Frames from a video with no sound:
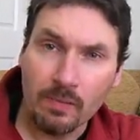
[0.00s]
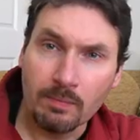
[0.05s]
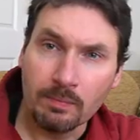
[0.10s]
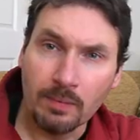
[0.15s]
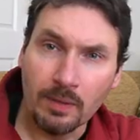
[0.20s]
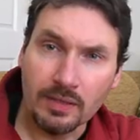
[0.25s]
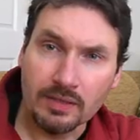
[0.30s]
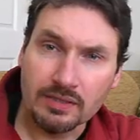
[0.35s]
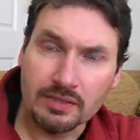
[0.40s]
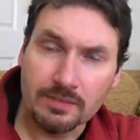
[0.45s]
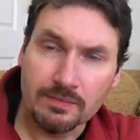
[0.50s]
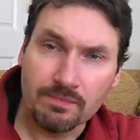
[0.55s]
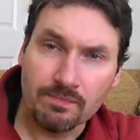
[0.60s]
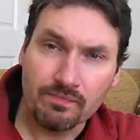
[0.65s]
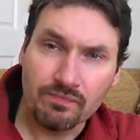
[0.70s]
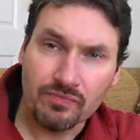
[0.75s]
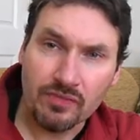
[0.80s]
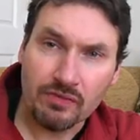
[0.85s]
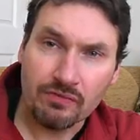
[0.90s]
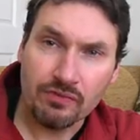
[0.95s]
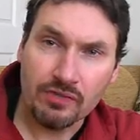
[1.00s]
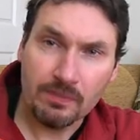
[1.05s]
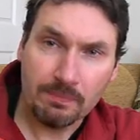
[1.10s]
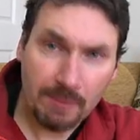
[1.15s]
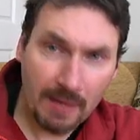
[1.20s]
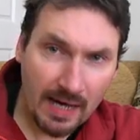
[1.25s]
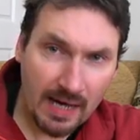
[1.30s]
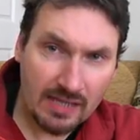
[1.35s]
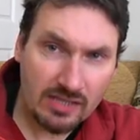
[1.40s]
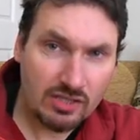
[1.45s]
But for the
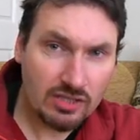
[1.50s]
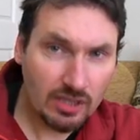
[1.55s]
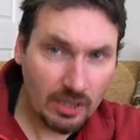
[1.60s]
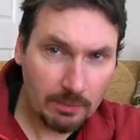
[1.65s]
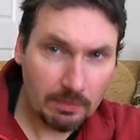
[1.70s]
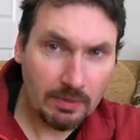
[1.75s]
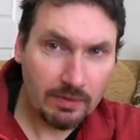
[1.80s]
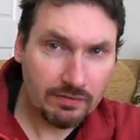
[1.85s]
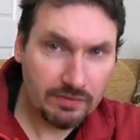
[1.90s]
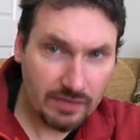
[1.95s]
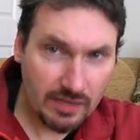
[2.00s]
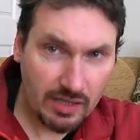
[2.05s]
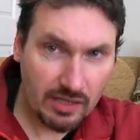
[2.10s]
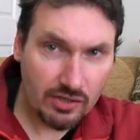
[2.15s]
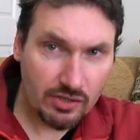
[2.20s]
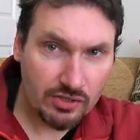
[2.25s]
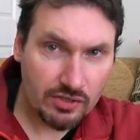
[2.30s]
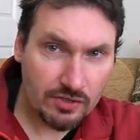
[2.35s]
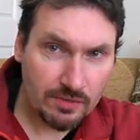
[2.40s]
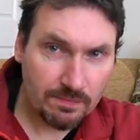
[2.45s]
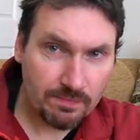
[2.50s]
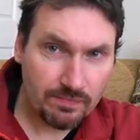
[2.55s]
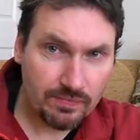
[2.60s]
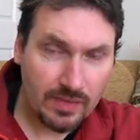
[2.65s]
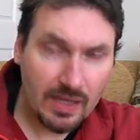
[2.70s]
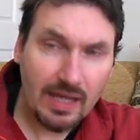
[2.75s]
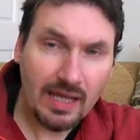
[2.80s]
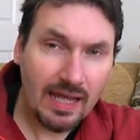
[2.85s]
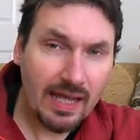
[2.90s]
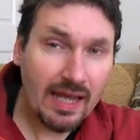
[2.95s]
past couple of years,
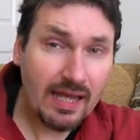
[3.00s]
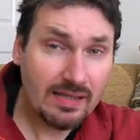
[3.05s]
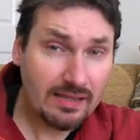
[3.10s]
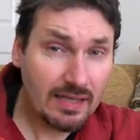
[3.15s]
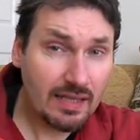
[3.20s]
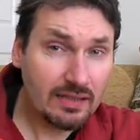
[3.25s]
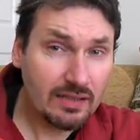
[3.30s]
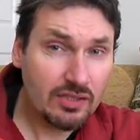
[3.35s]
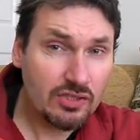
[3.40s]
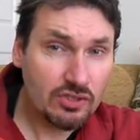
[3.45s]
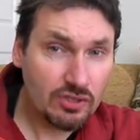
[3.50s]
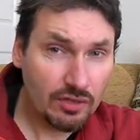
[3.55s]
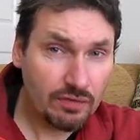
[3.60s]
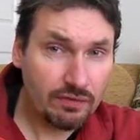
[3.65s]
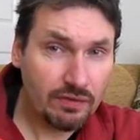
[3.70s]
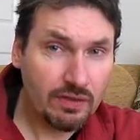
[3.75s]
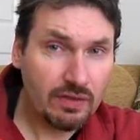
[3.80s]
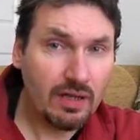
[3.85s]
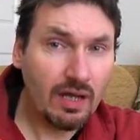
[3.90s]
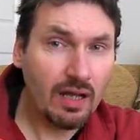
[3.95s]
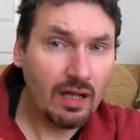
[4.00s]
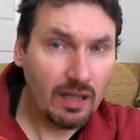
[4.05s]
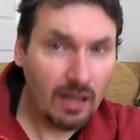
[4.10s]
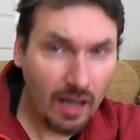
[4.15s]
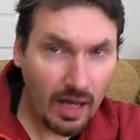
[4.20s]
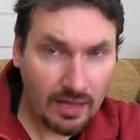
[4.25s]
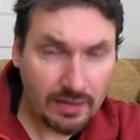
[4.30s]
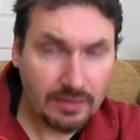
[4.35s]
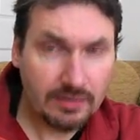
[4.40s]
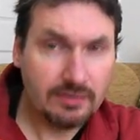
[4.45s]
he's had to suffer a
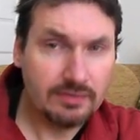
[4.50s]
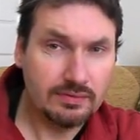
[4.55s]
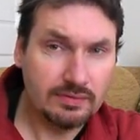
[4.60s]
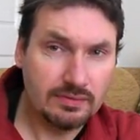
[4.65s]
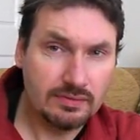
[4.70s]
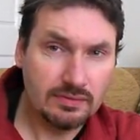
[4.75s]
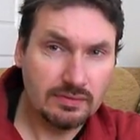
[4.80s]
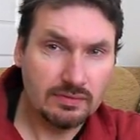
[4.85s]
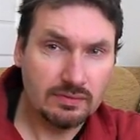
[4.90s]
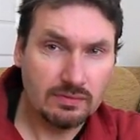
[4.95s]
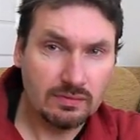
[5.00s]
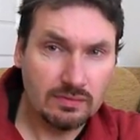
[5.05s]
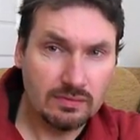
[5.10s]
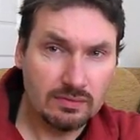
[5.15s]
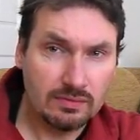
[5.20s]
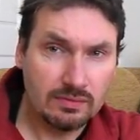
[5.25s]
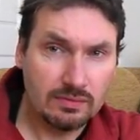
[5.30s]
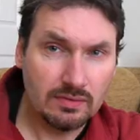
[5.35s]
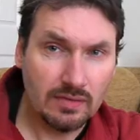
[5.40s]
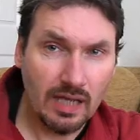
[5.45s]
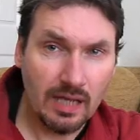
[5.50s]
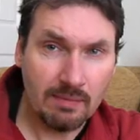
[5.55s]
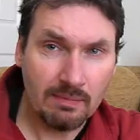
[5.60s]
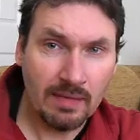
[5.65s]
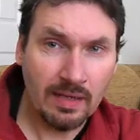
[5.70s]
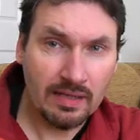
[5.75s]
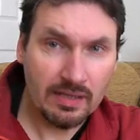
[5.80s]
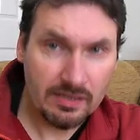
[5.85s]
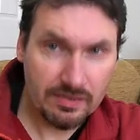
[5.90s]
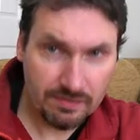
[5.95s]
lot, him
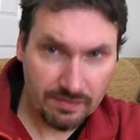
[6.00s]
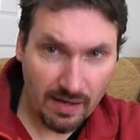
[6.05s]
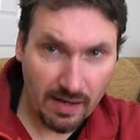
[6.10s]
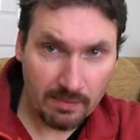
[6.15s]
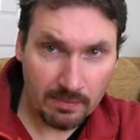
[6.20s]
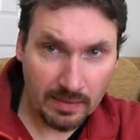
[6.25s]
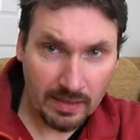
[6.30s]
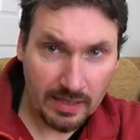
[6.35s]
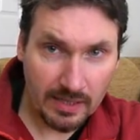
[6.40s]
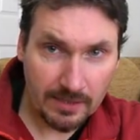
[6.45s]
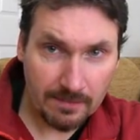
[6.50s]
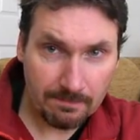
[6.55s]
and his family.